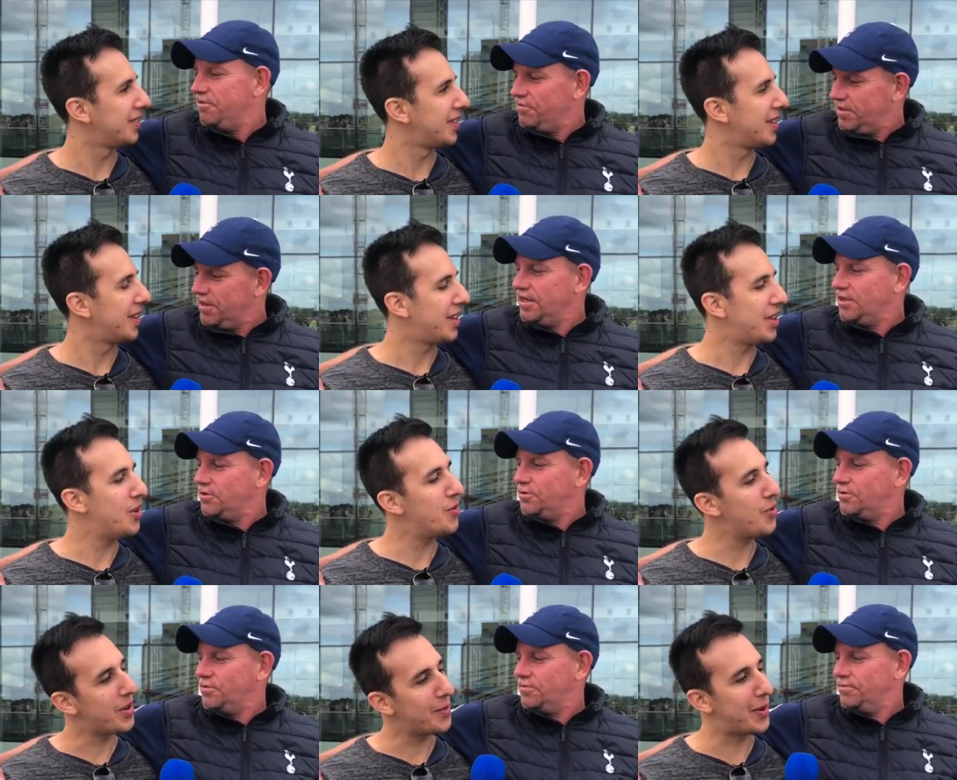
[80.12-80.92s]
Speaker 1: everything you,
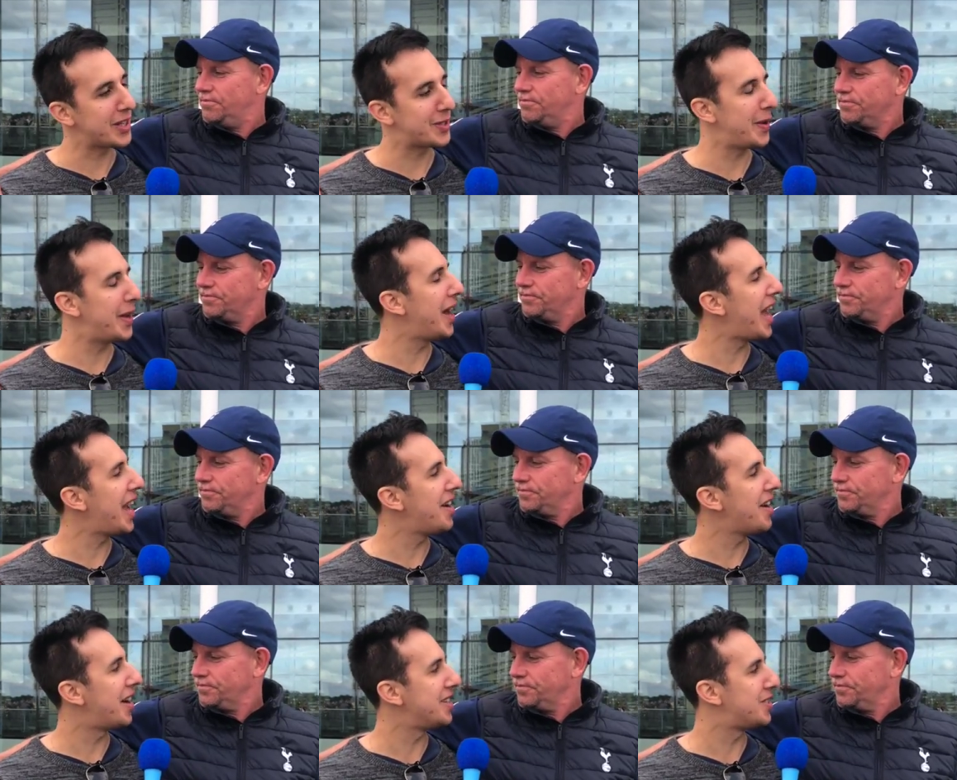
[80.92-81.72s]
you do. It must be
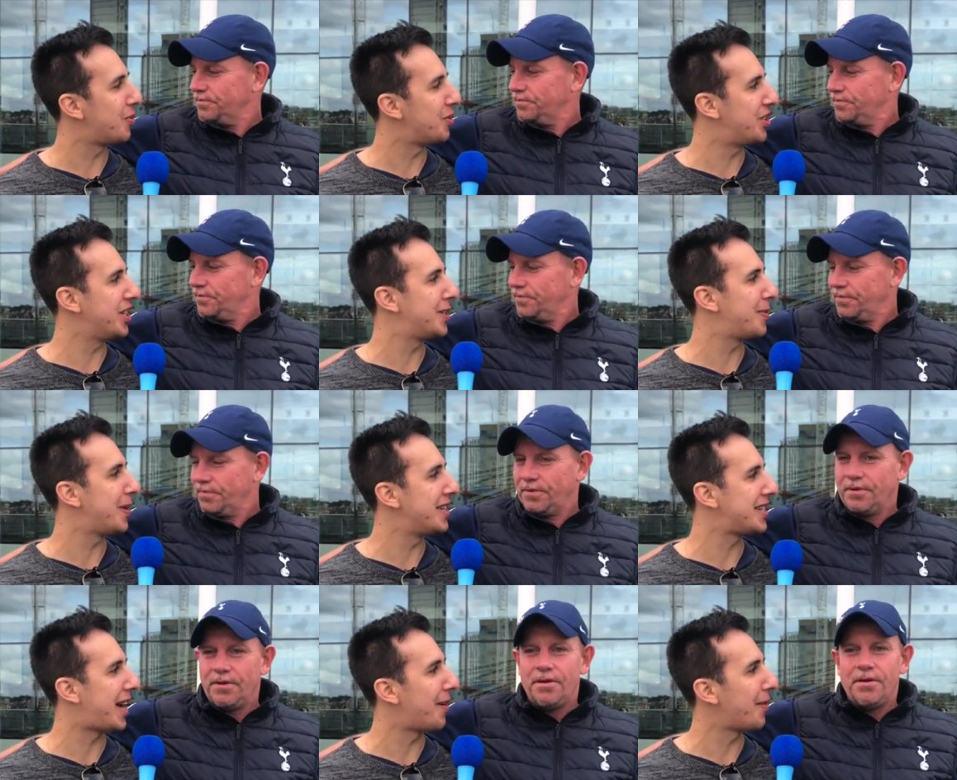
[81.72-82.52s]
late nights watching
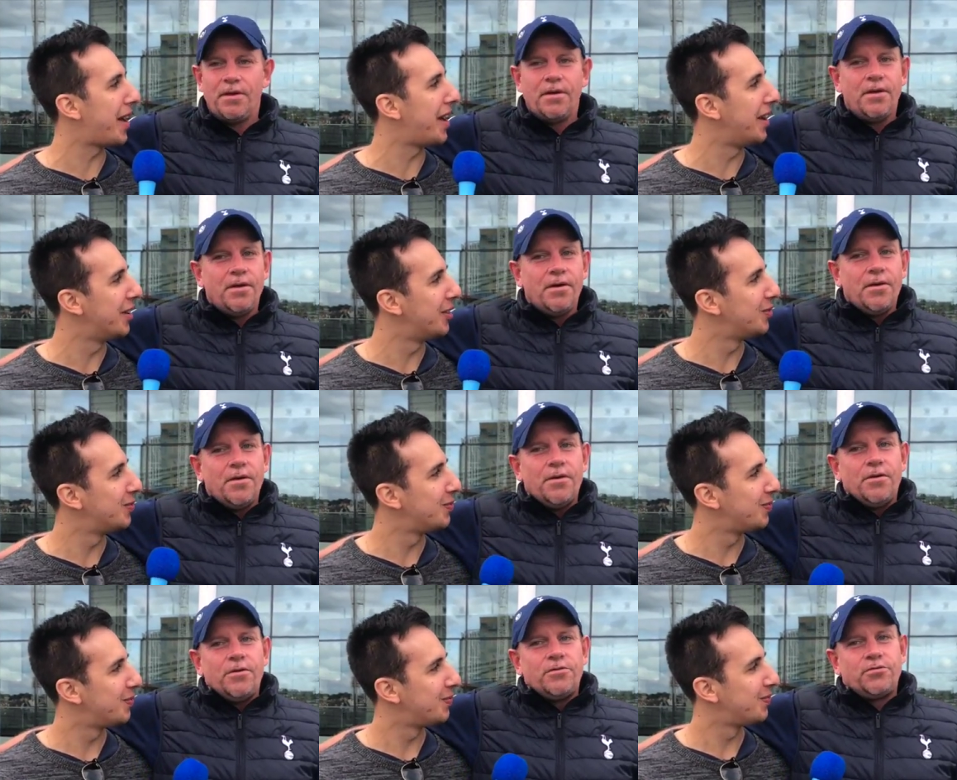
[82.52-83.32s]
Spurs out there.
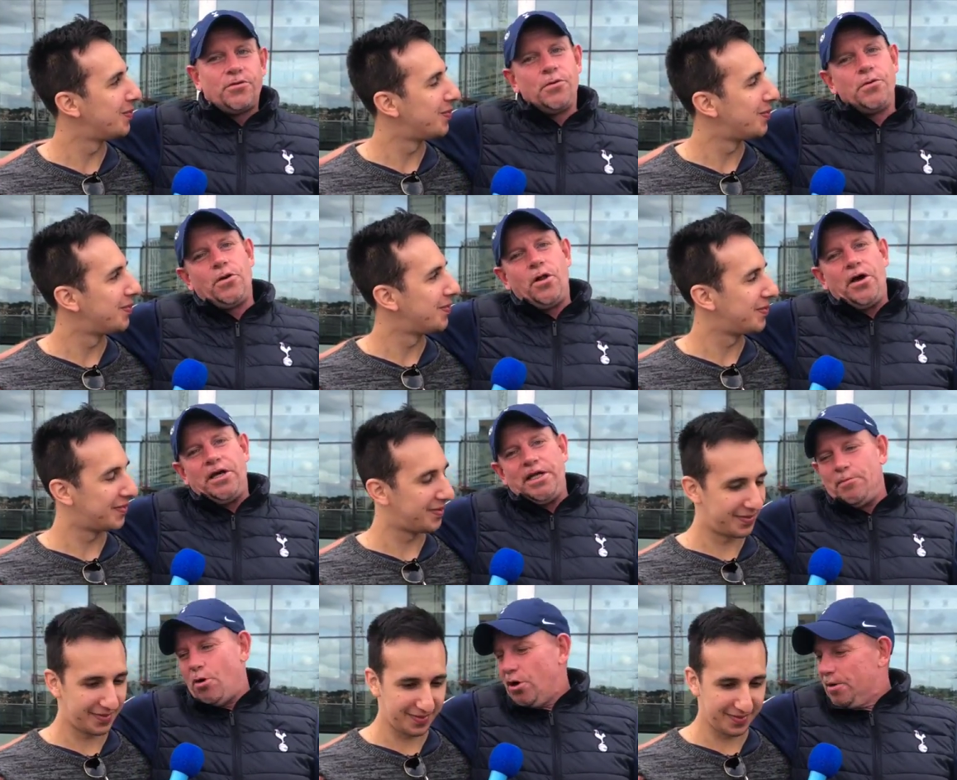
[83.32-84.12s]
Two
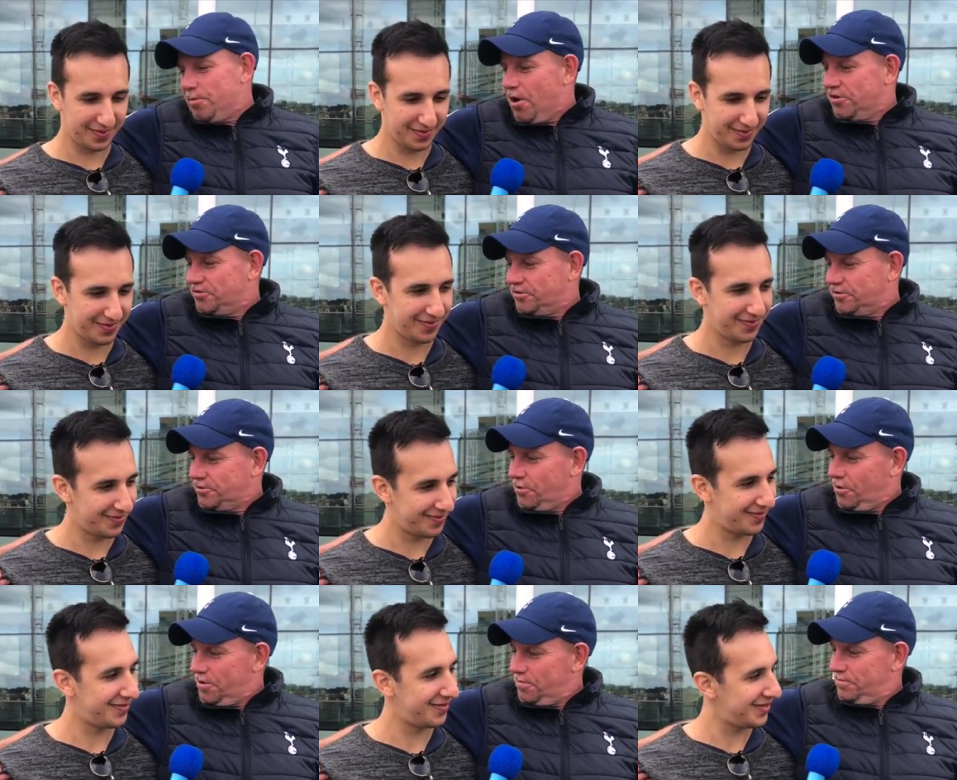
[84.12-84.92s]
o'clock in the morning most of
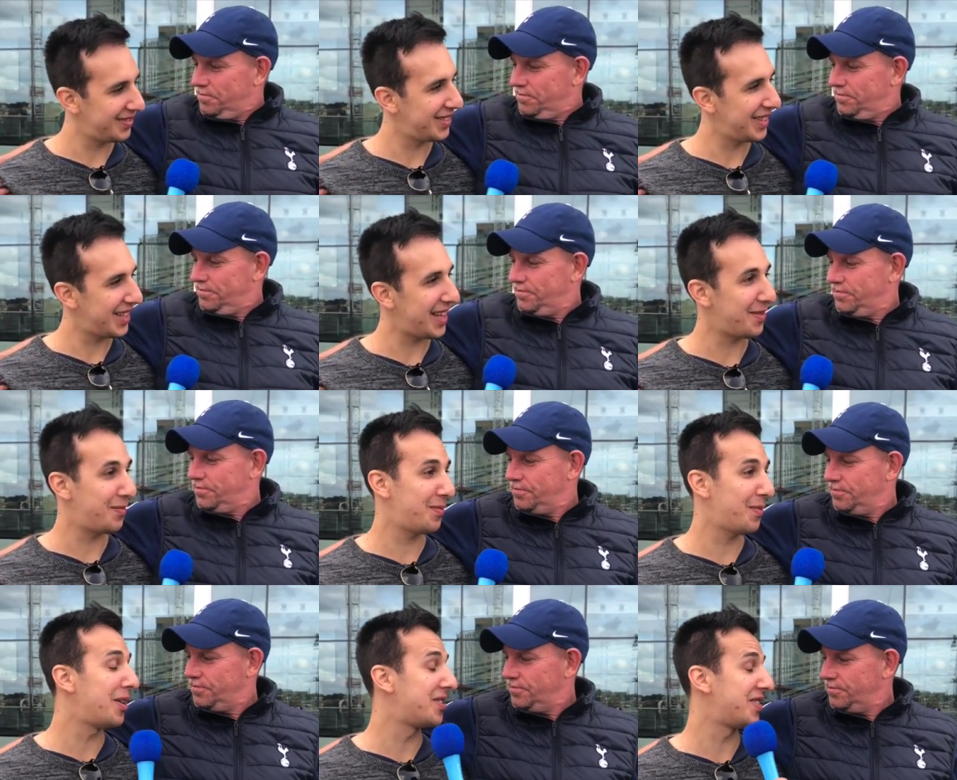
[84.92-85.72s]
the time.
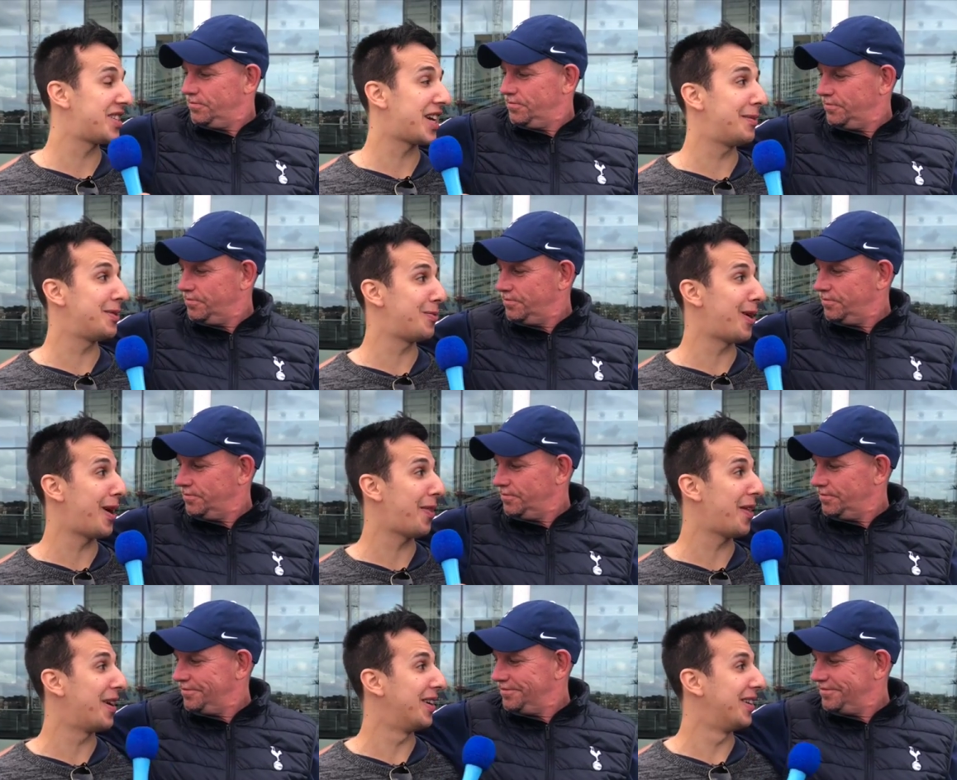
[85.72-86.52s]
Most of the time, it's
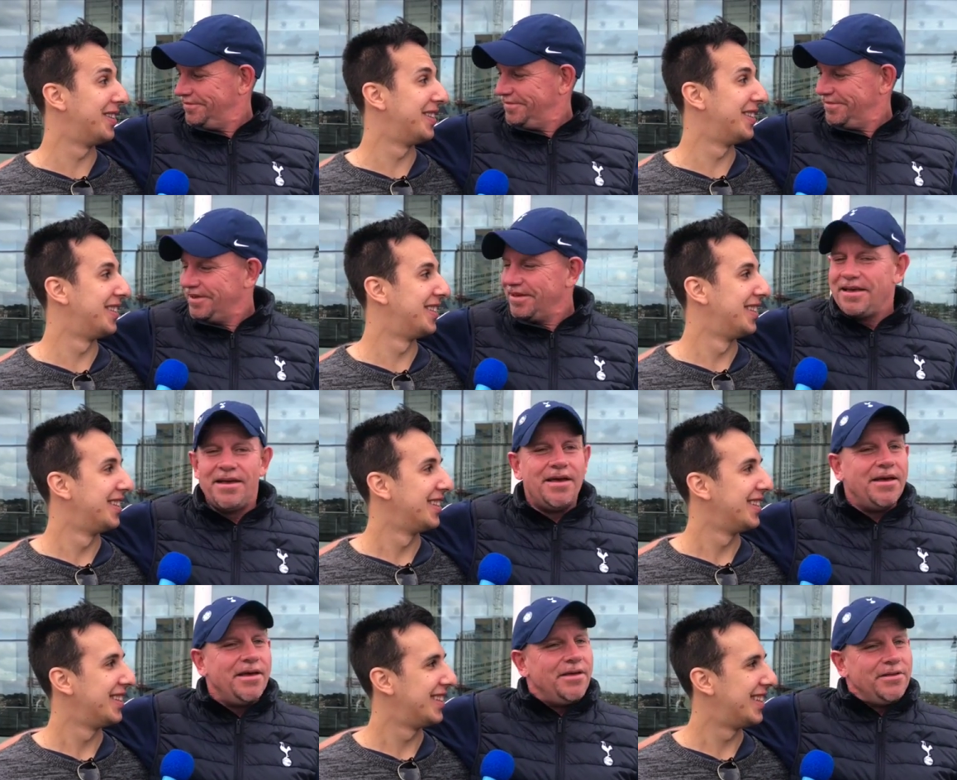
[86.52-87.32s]
worth it.
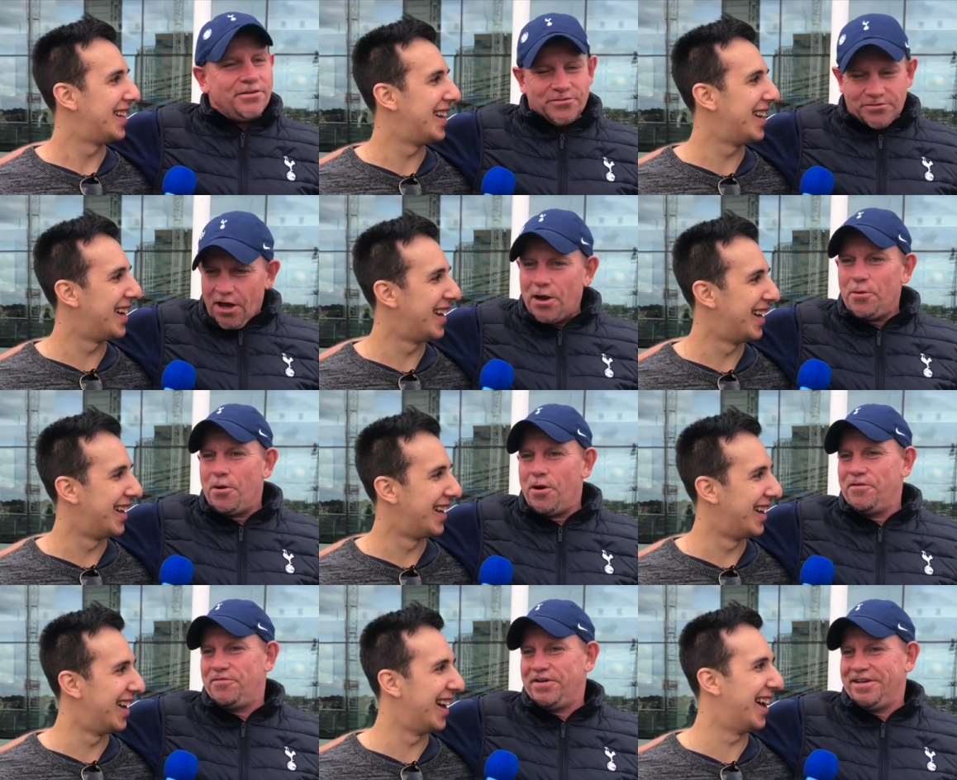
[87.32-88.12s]
So
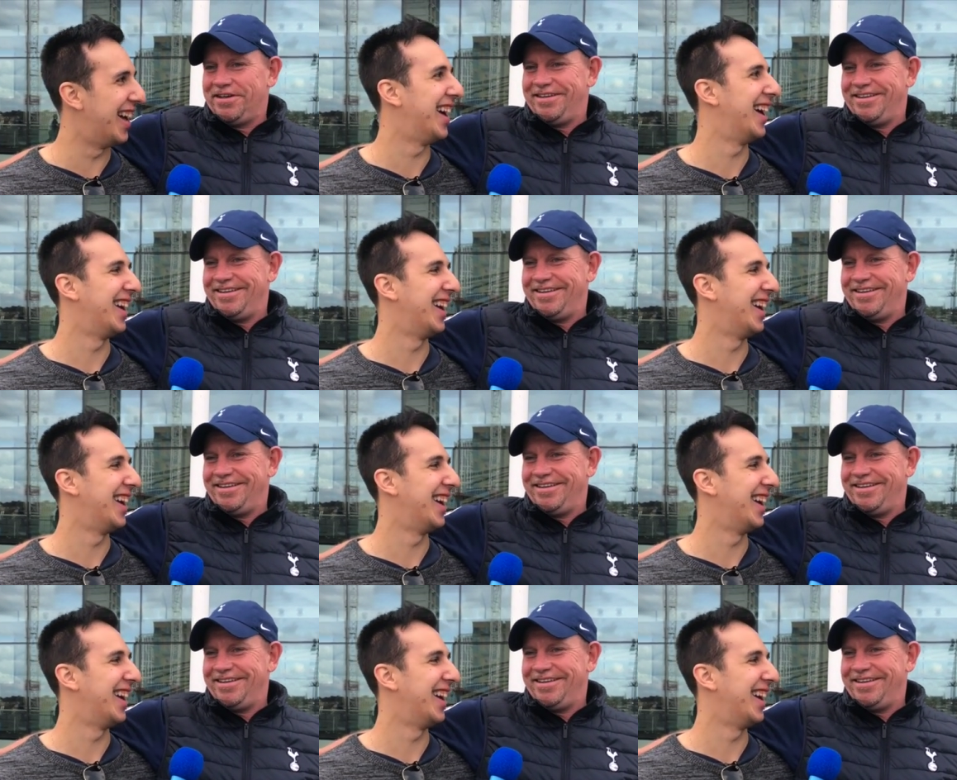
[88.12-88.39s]
worth it.